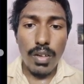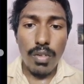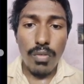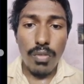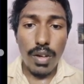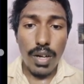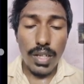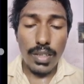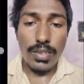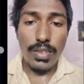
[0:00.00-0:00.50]

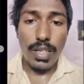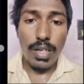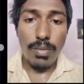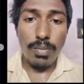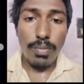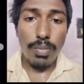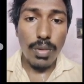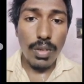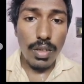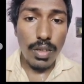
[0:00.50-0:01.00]
For
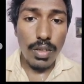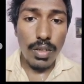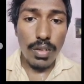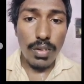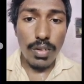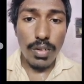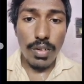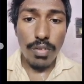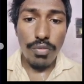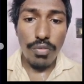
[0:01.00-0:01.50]
example,
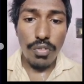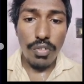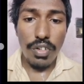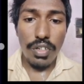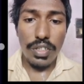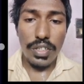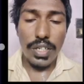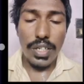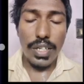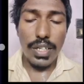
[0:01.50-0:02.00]
if
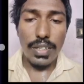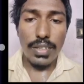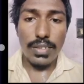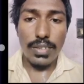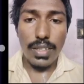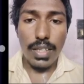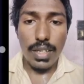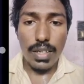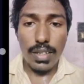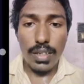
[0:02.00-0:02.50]
you
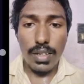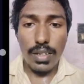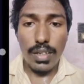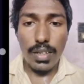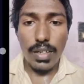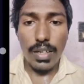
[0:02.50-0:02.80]
take that